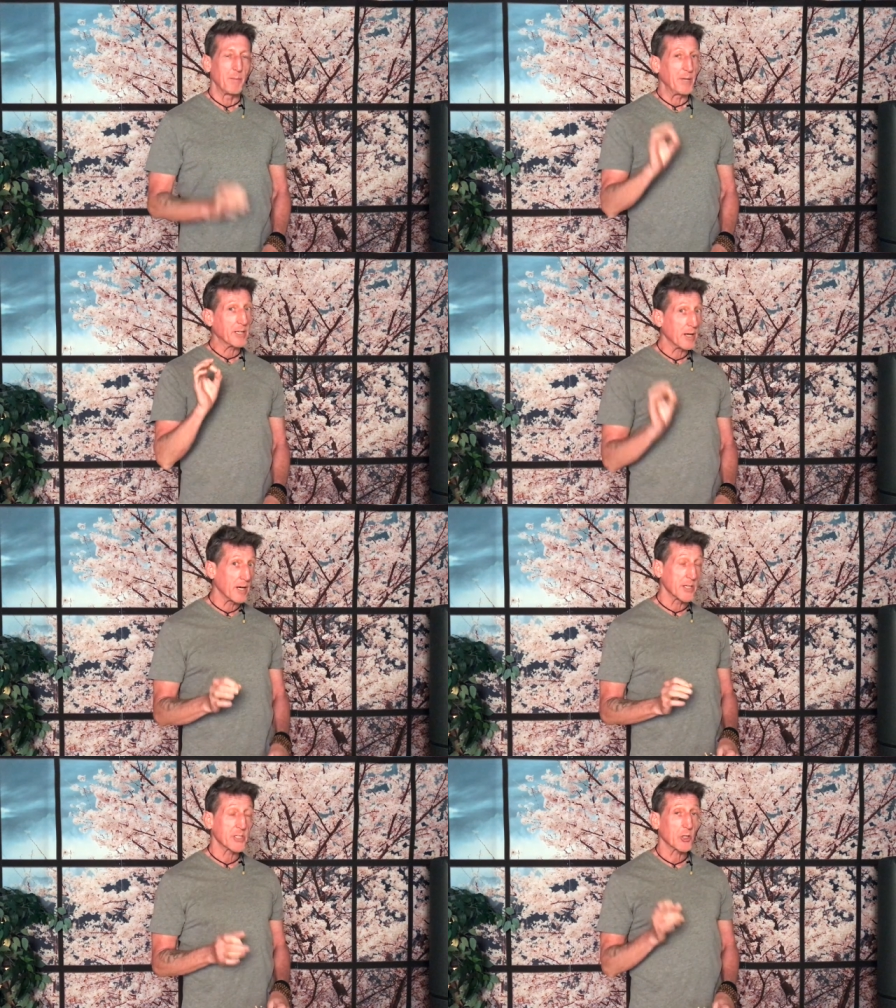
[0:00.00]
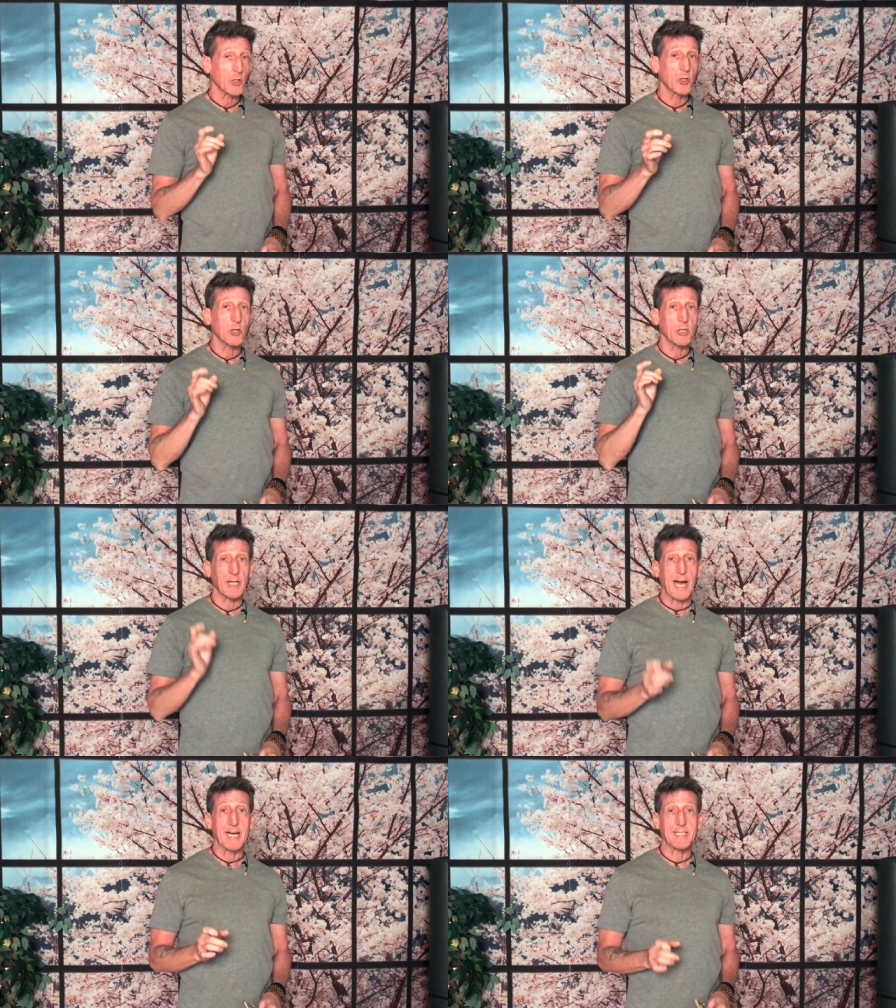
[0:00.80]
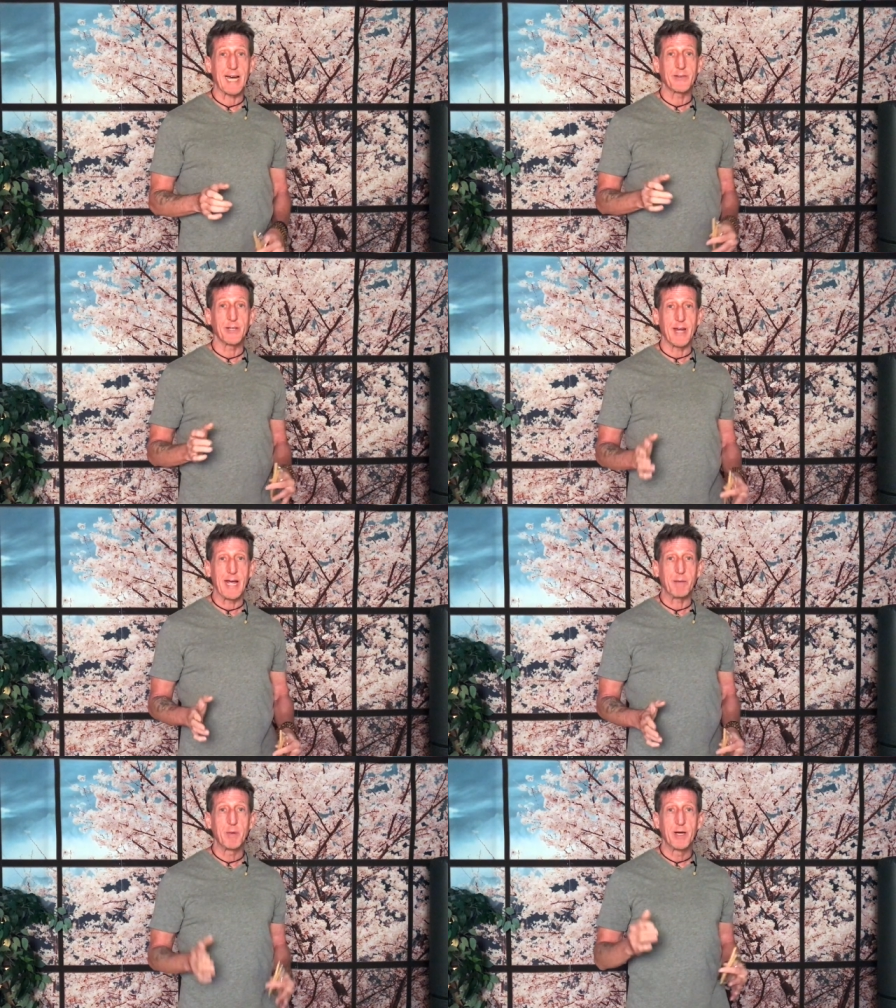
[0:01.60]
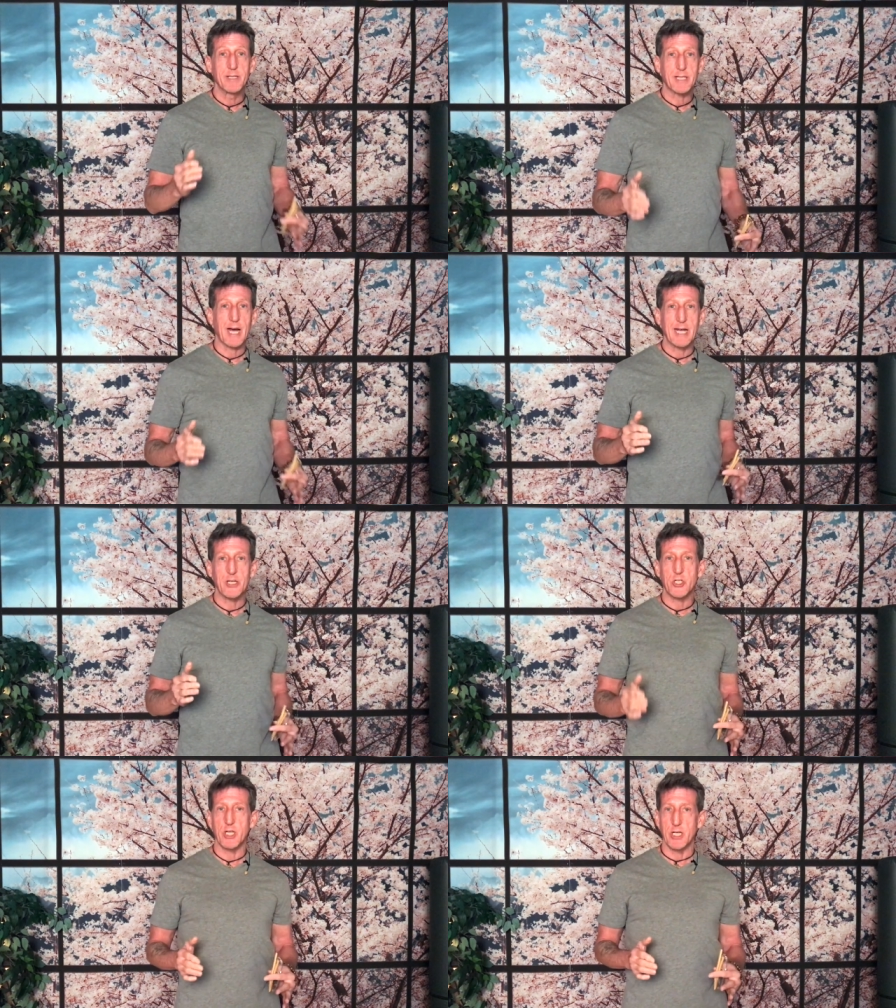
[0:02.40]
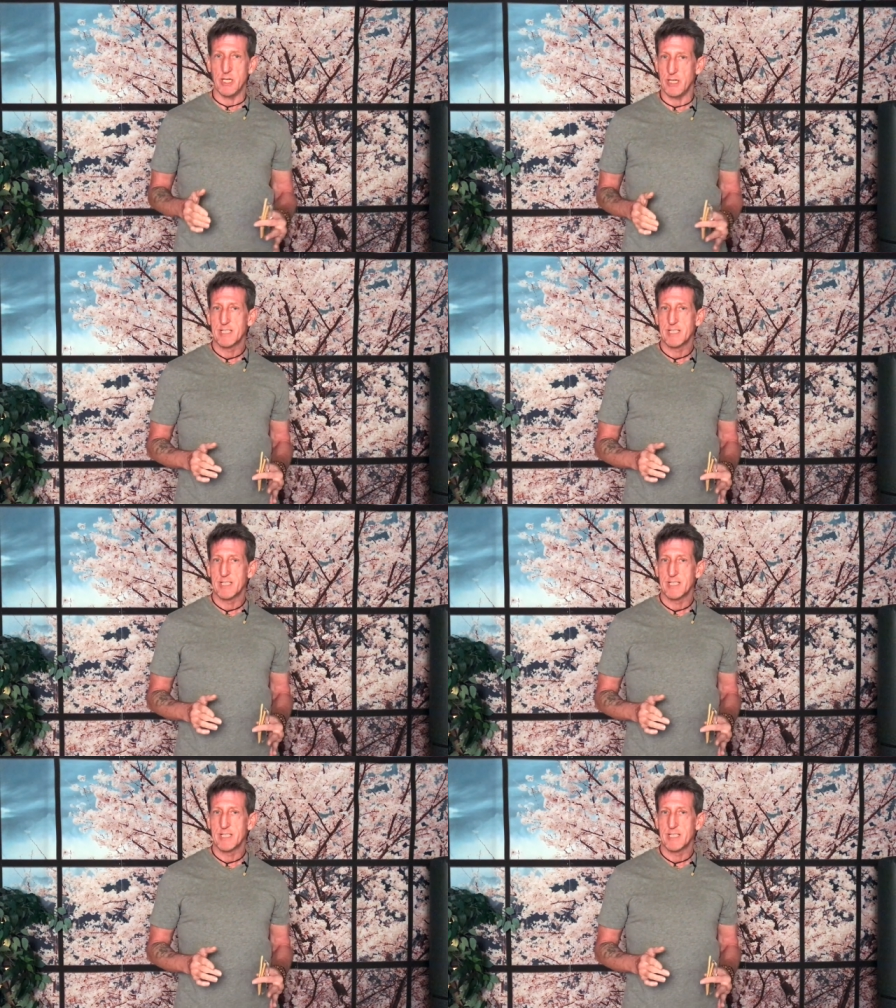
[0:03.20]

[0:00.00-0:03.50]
because her class had the name Tai Chi.